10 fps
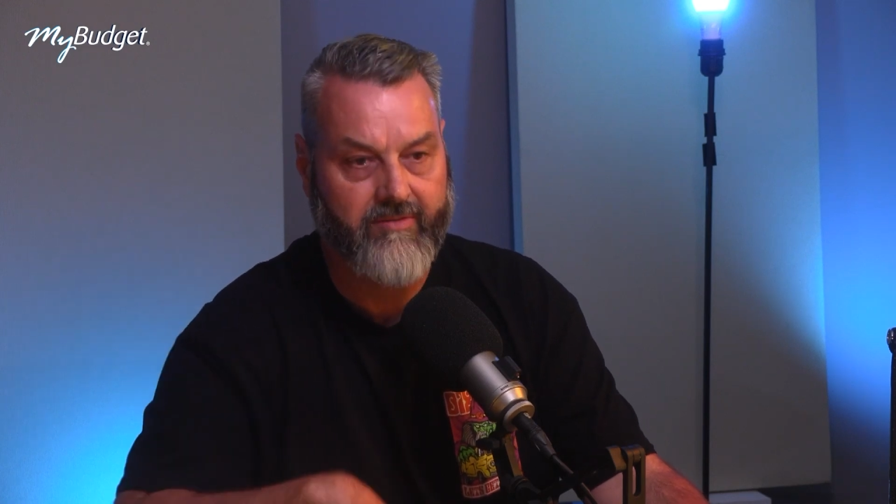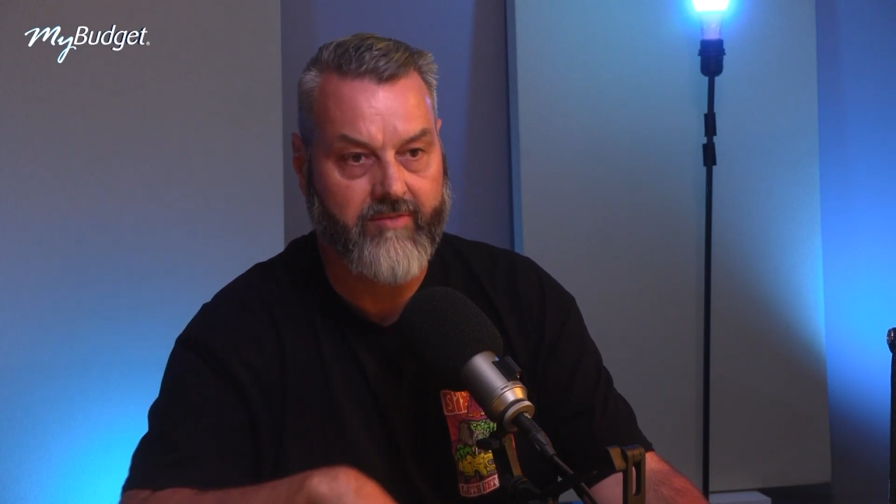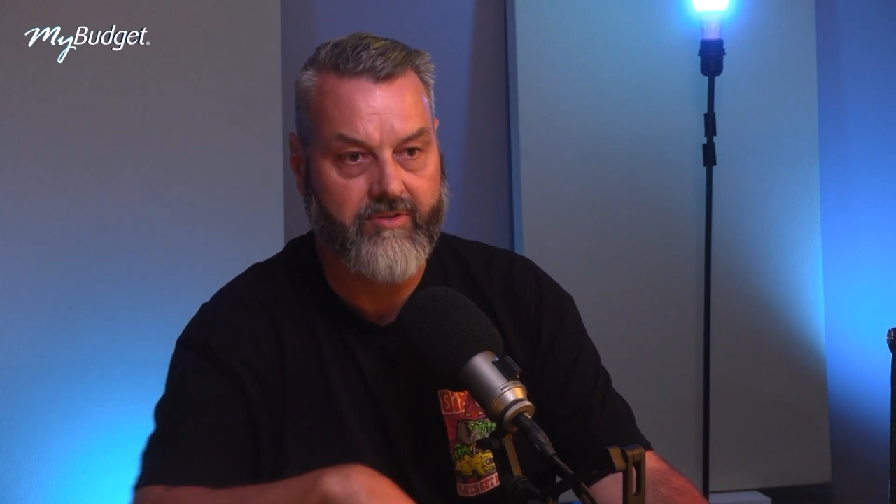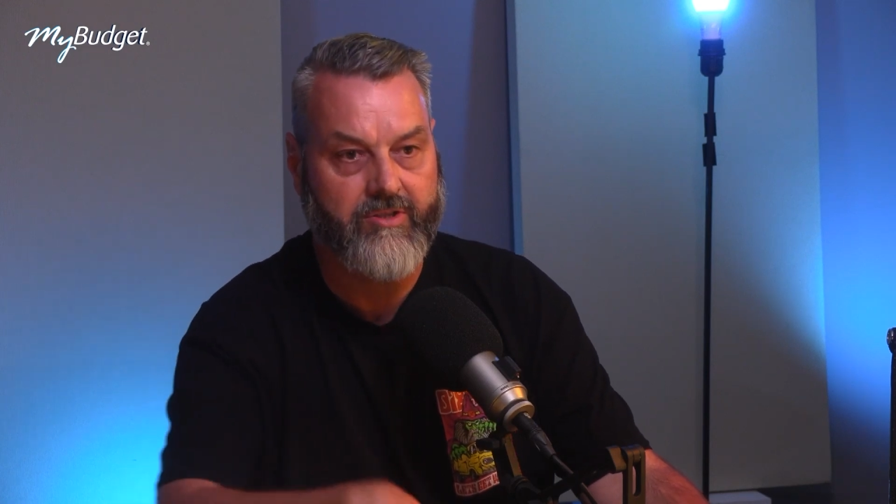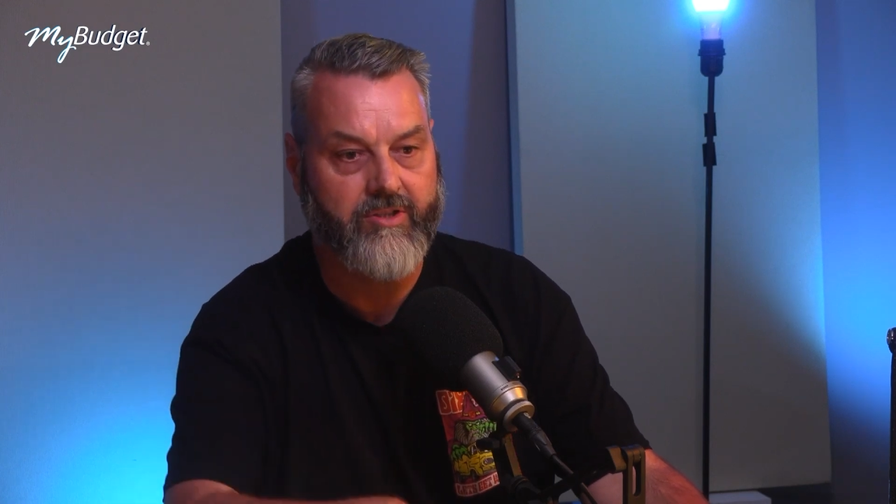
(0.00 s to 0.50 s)

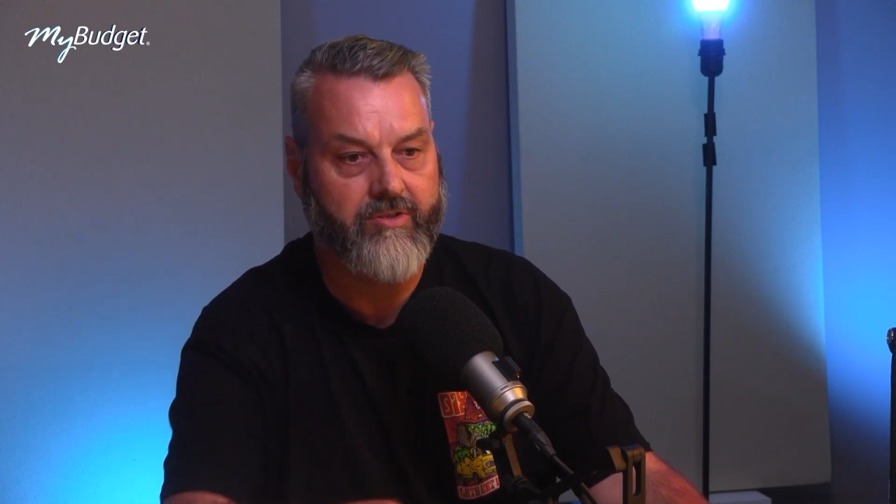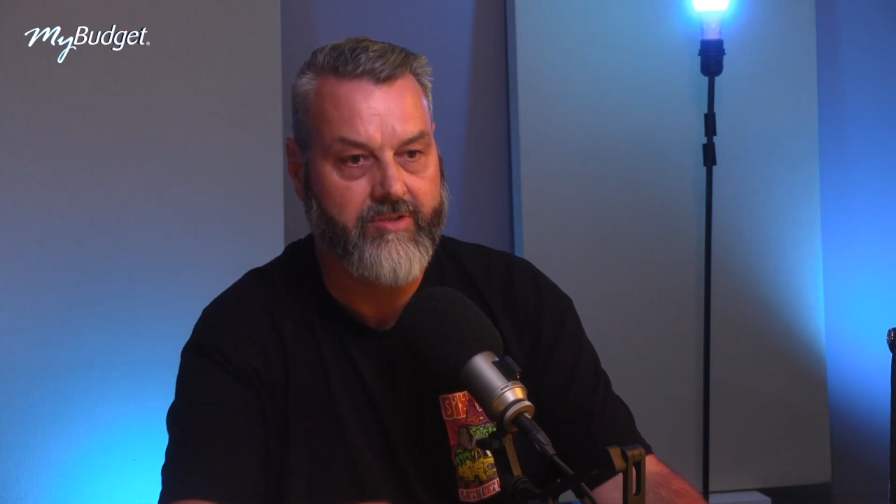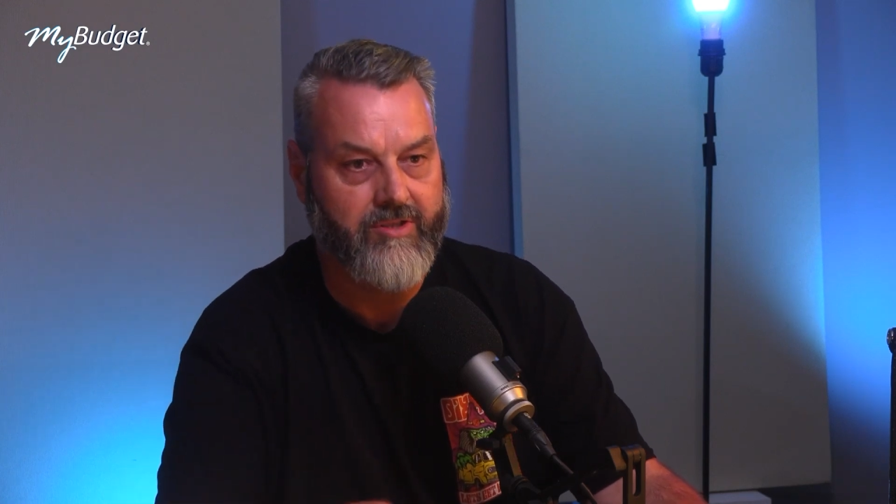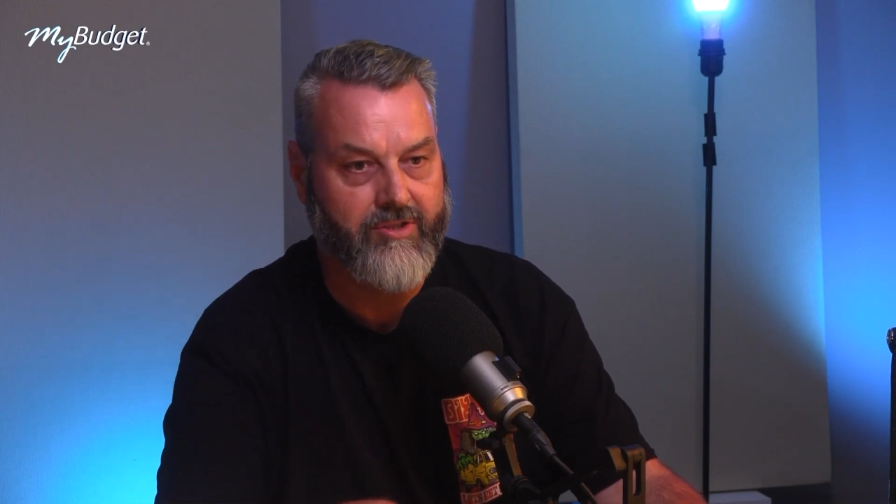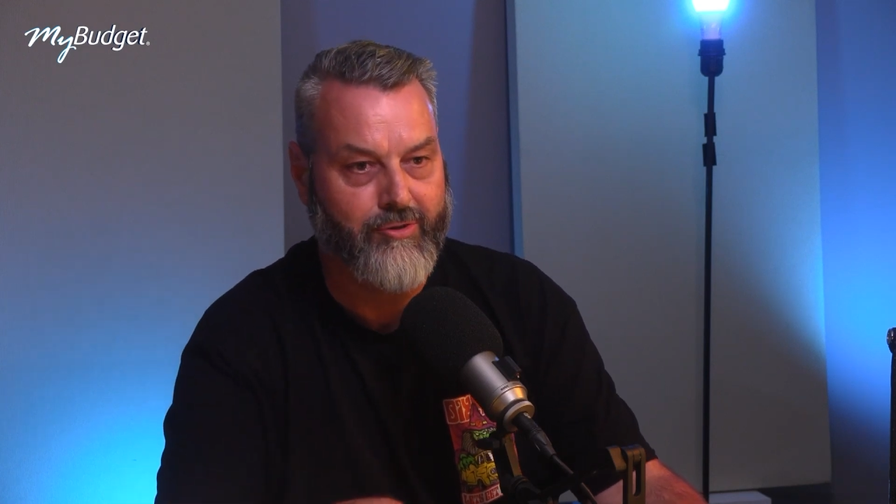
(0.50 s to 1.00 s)
given to you
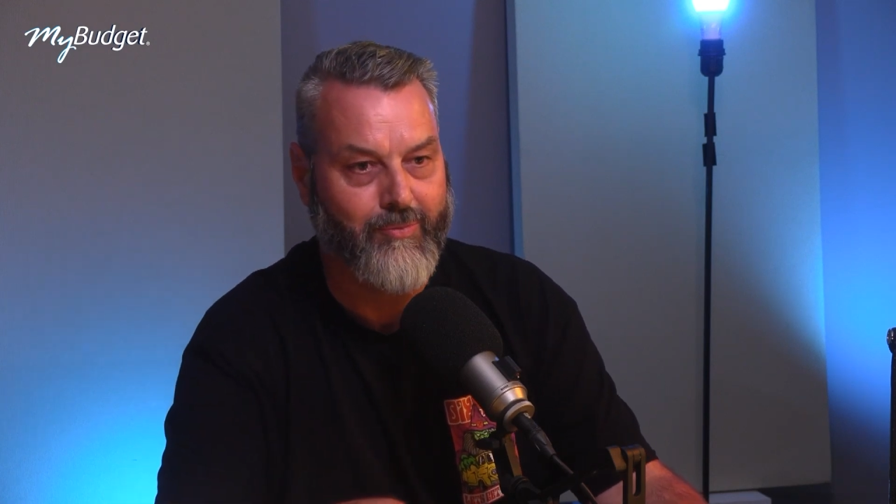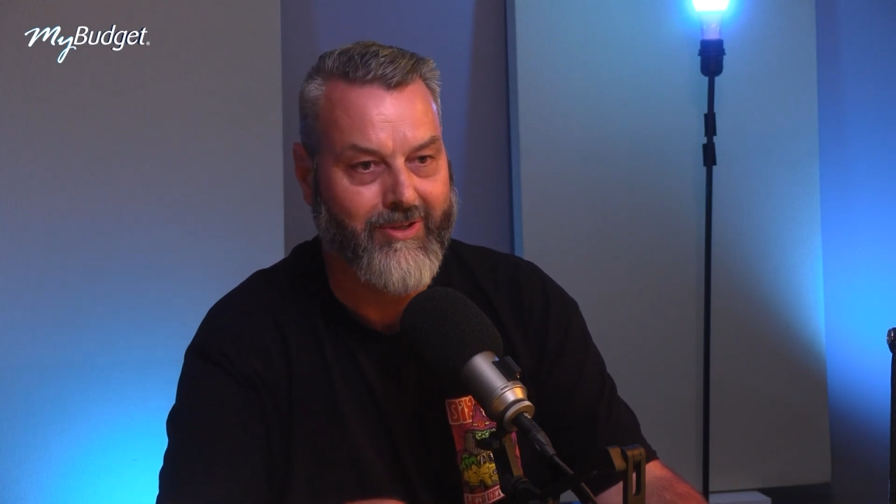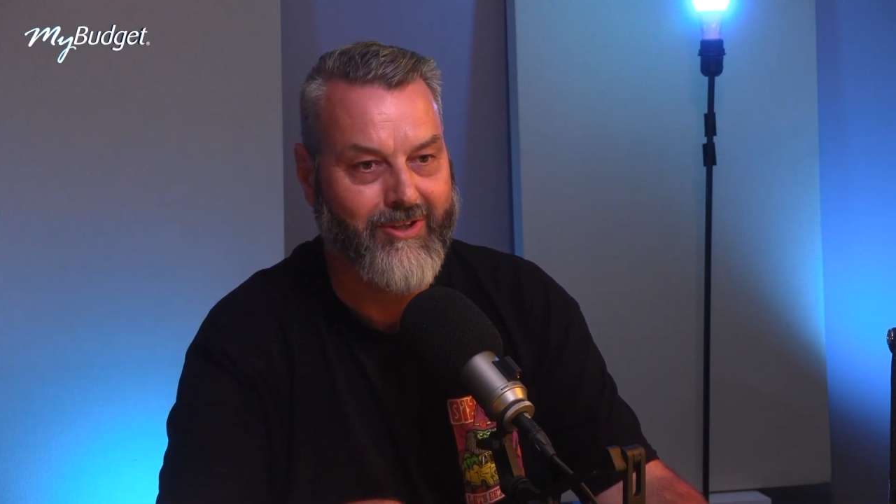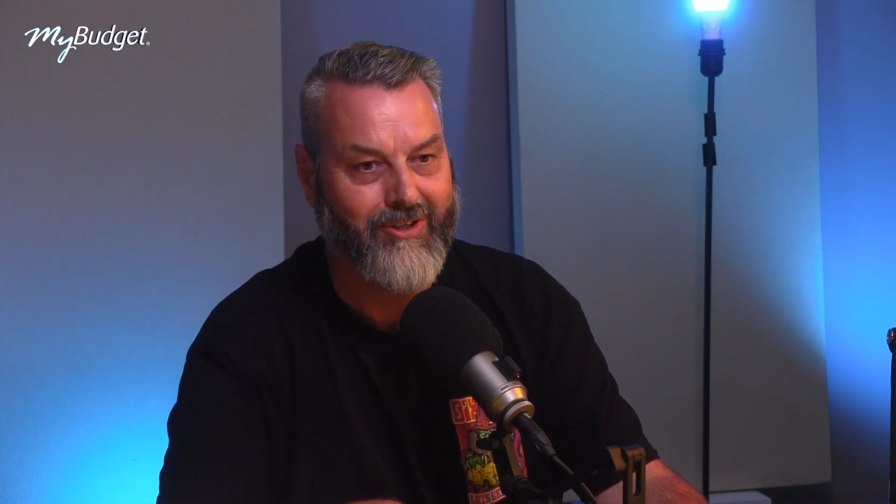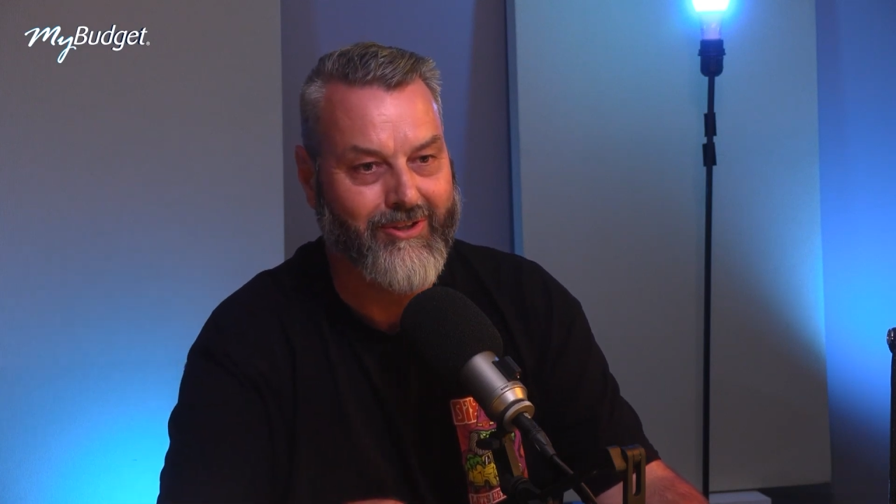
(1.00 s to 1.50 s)
since you
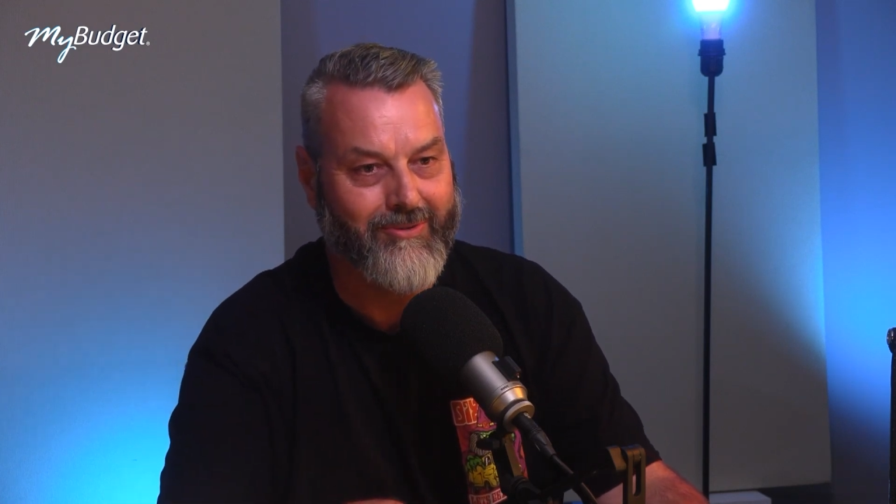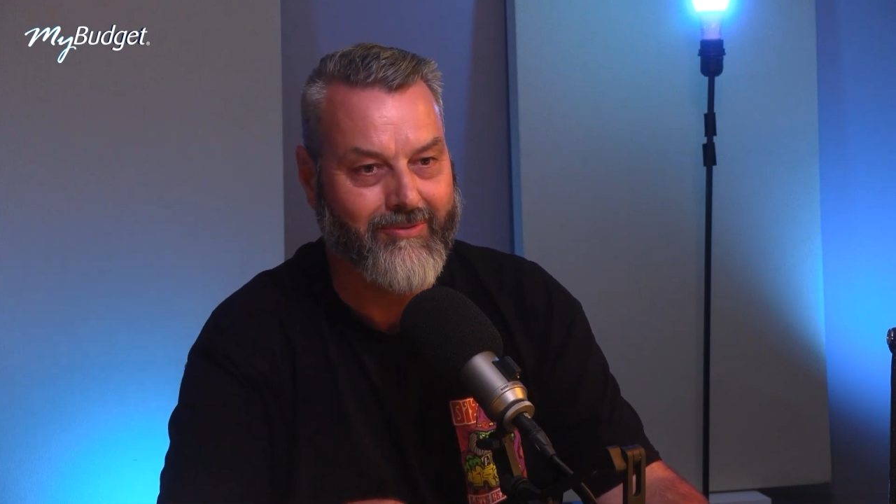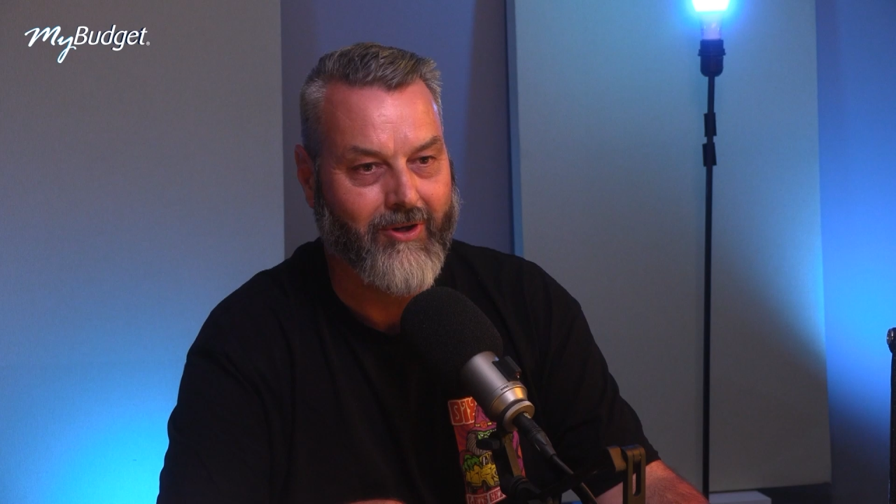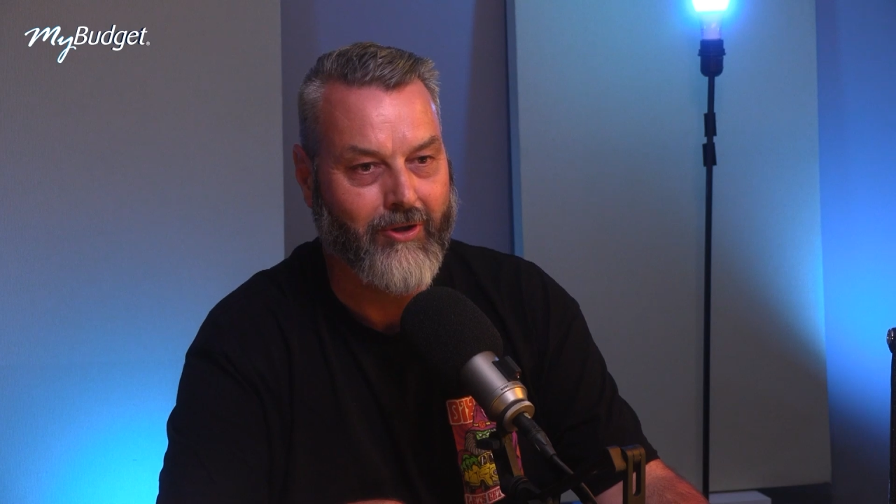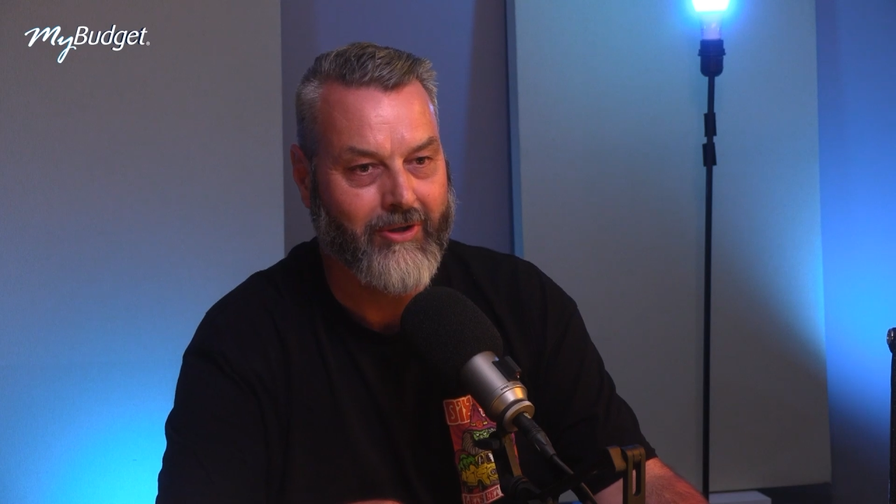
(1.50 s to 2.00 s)
admitted that you were
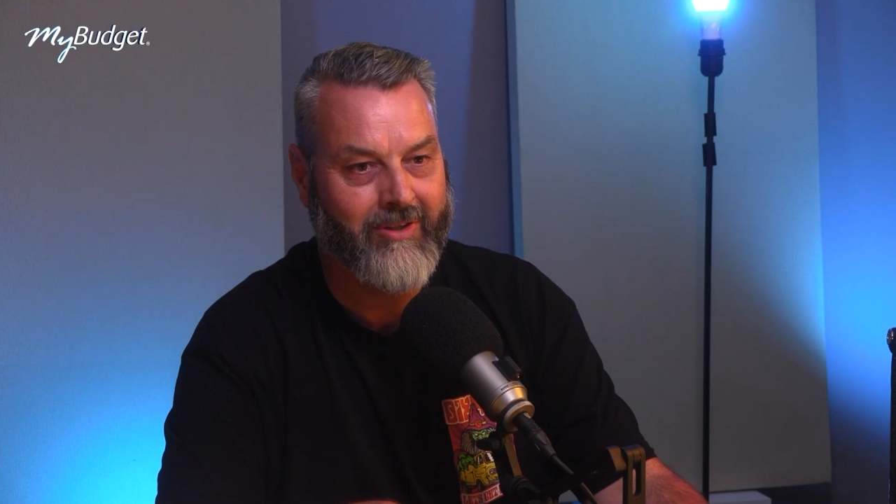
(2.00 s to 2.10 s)
wrong.